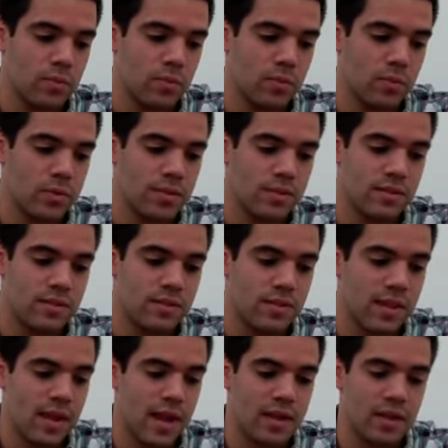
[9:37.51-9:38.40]
was
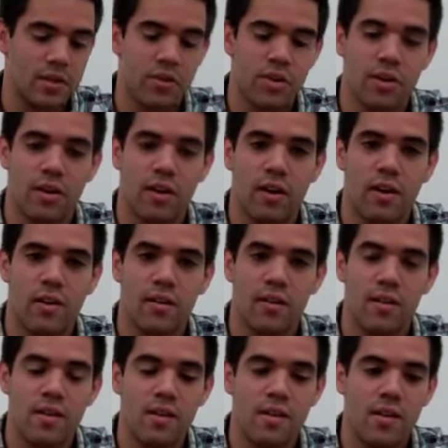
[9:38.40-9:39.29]
not good at
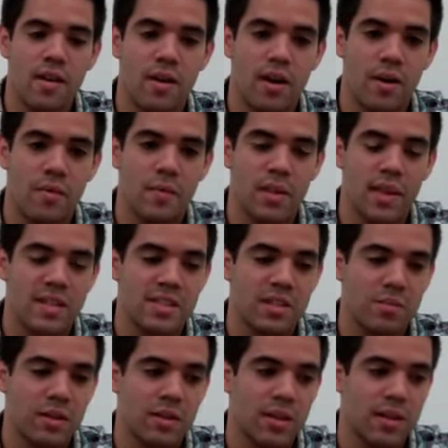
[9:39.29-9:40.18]
all, um, and that's
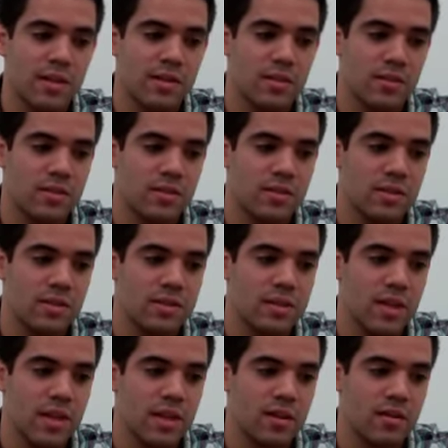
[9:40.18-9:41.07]
something that you know to this
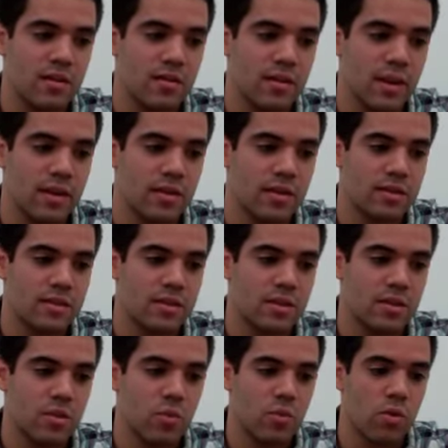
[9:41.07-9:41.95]
day I
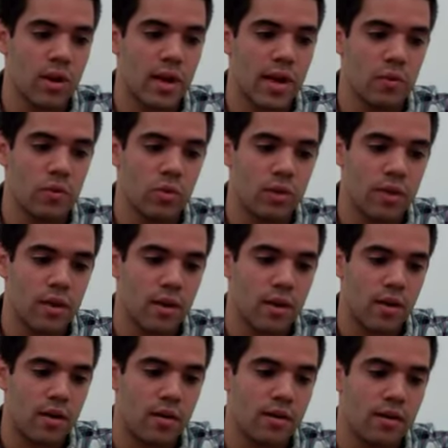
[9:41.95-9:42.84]
continue to work on really
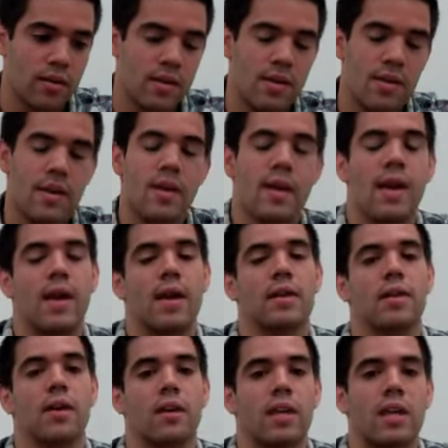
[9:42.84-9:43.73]
hard
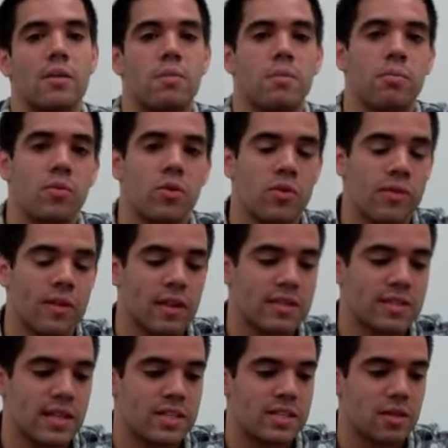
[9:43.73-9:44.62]
and uh, keep improving
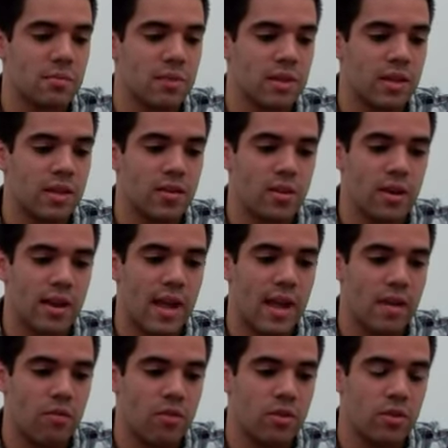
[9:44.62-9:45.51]
because that's something that you're going to
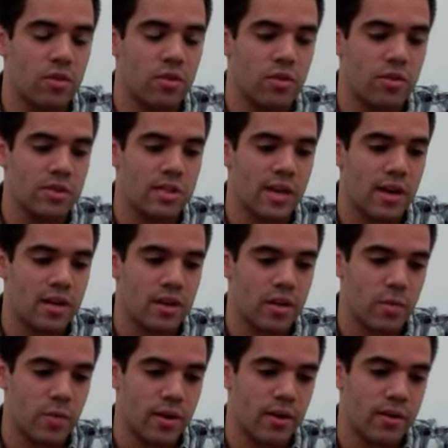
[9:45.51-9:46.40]
have with you your entire
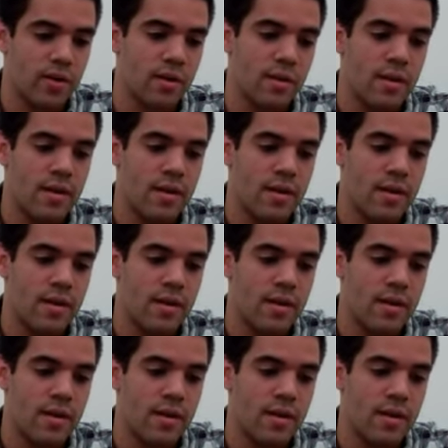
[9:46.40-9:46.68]
career.